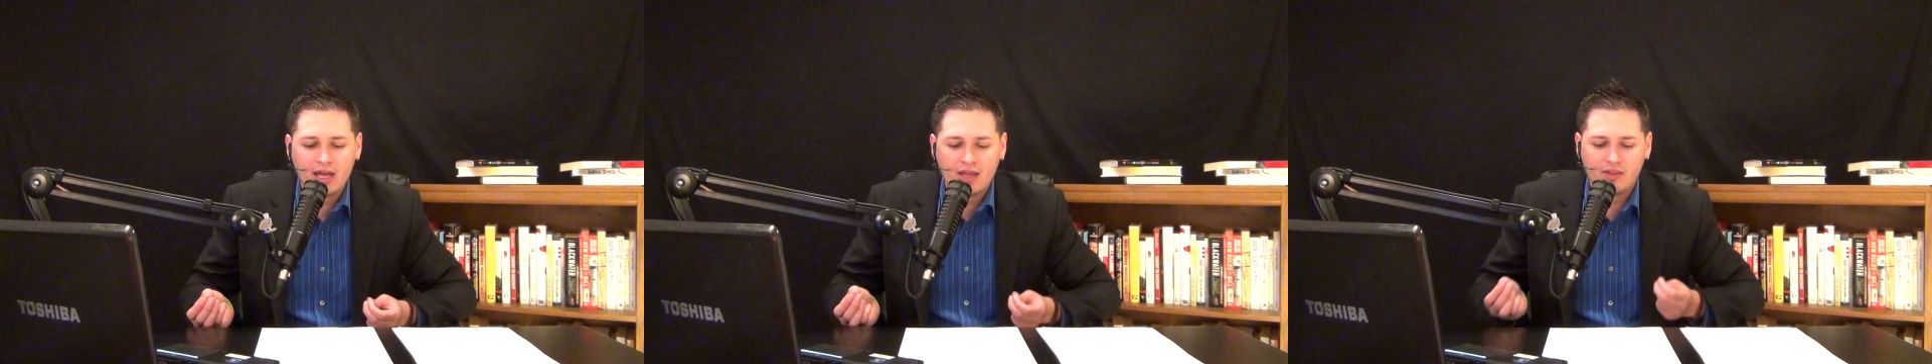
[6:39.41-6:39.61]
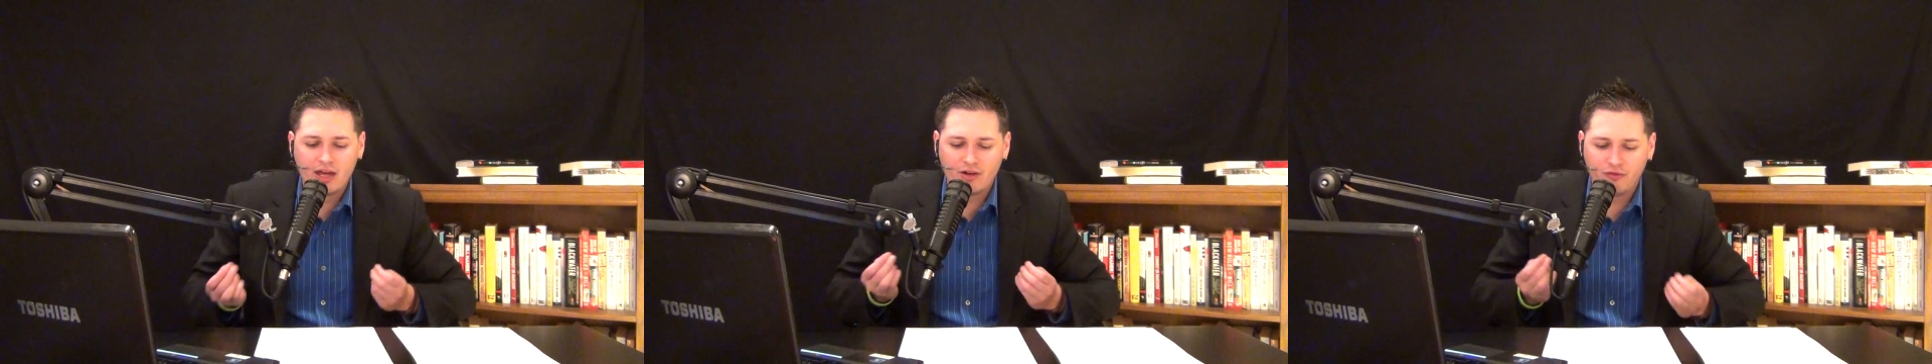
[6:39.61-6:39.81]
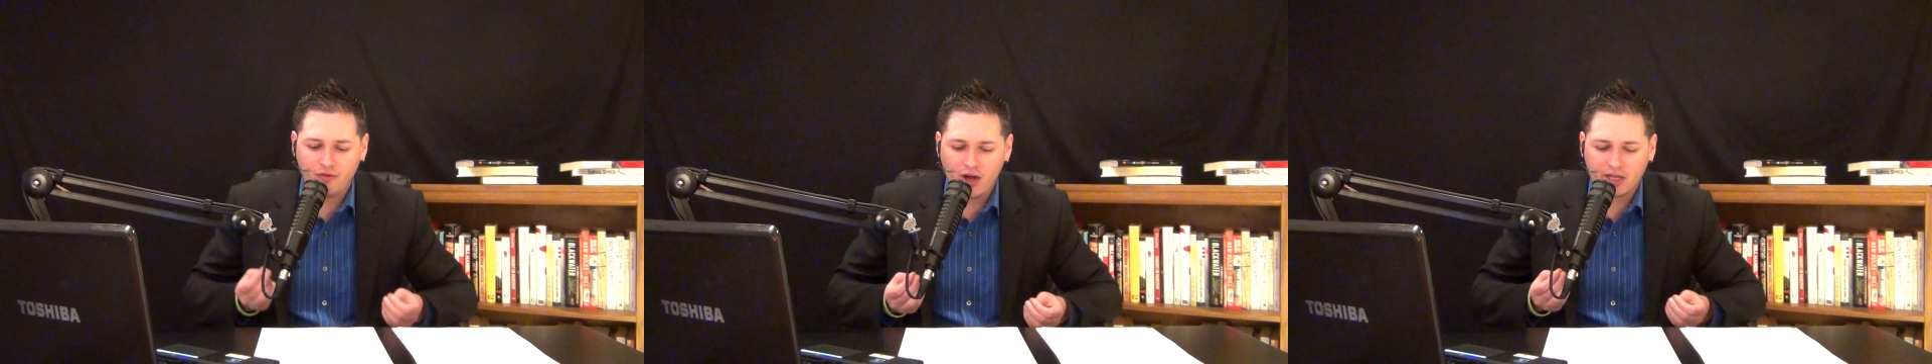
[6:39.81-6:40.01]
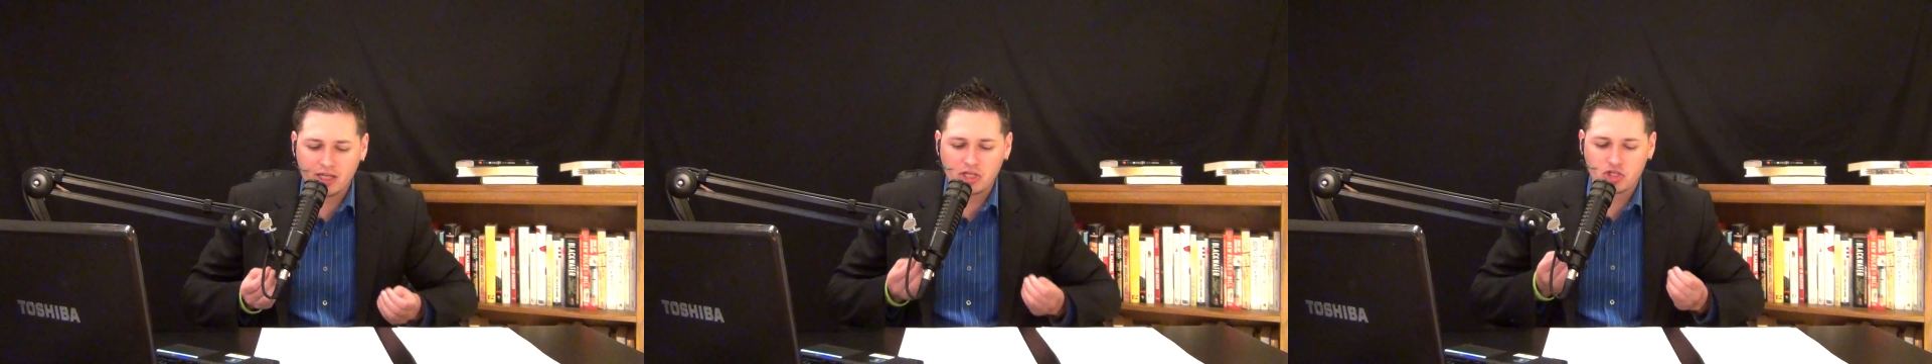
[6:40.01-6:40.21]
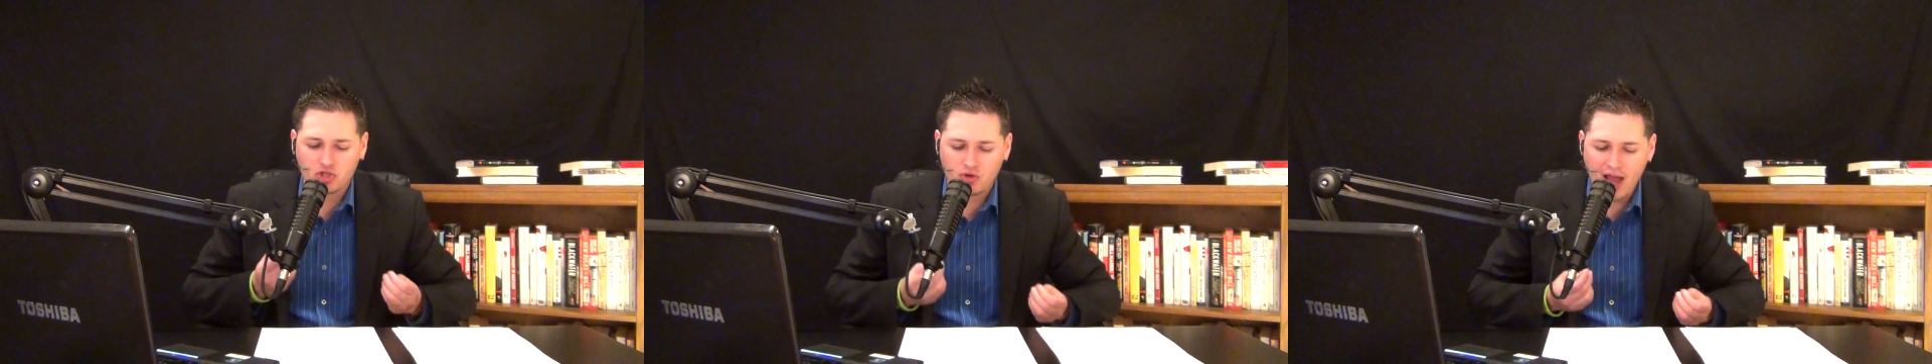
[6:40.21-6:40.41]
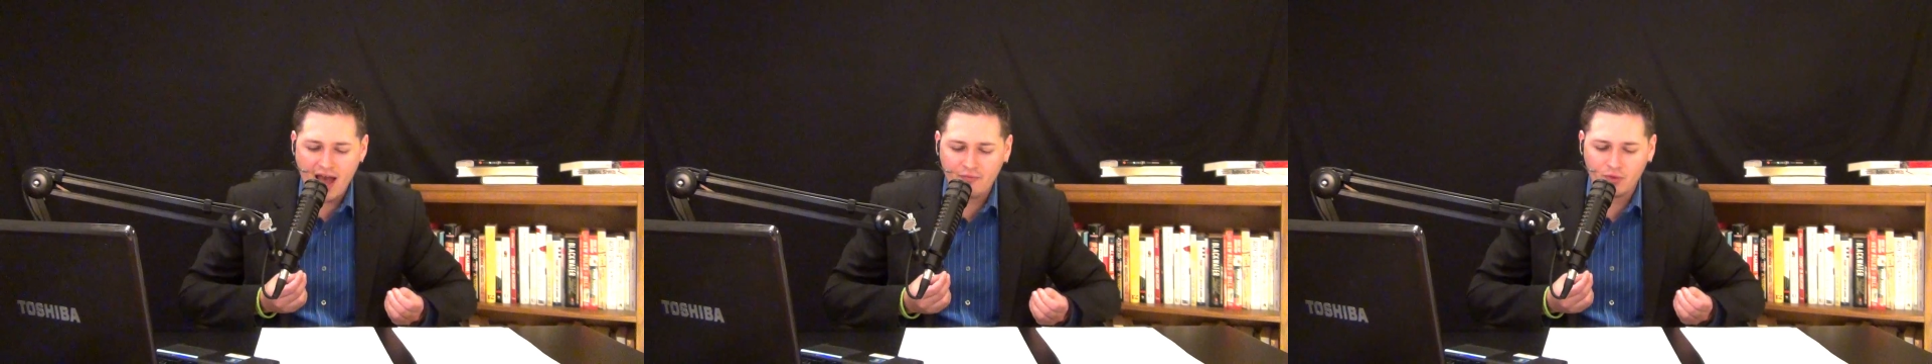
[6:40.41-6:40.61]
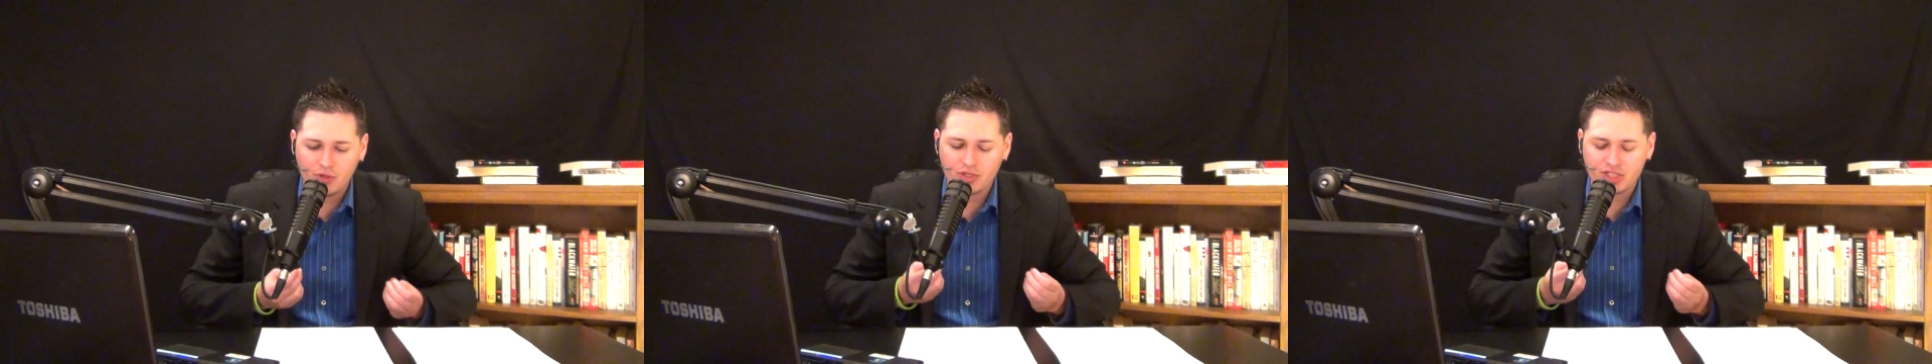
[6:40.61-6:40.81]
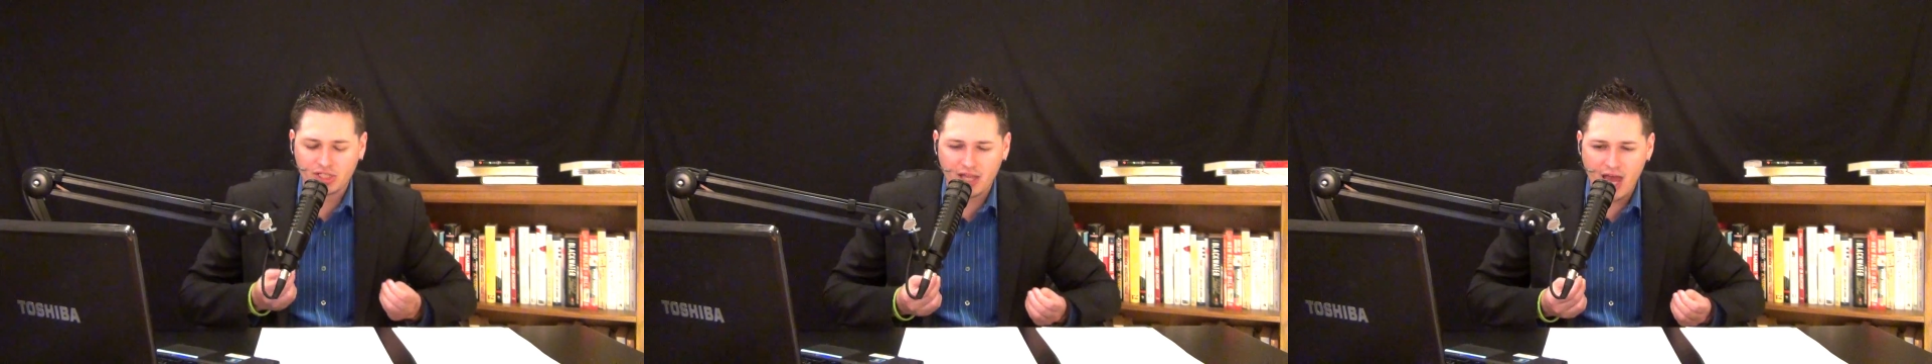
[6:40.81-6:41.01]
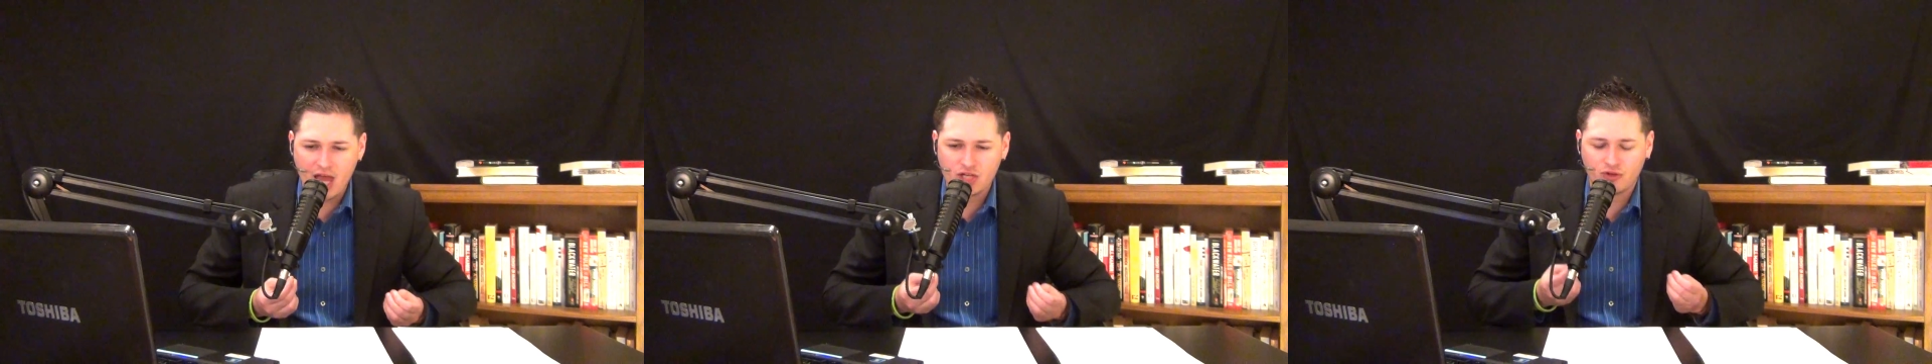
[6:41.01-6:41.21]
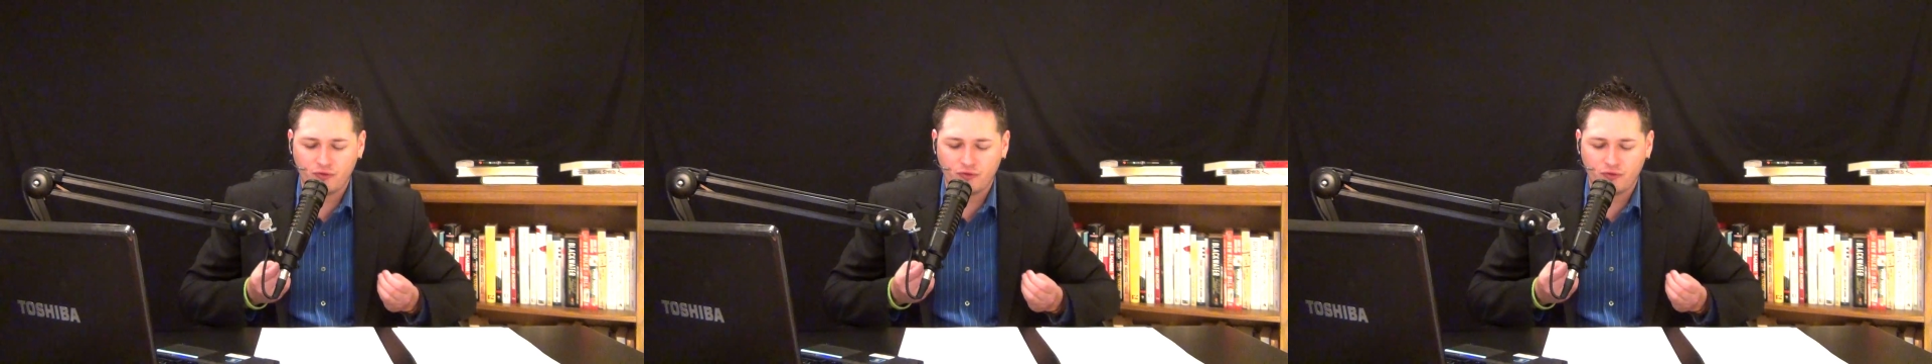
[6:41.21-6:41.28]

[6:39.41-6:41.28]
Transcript: that a fucking travel slash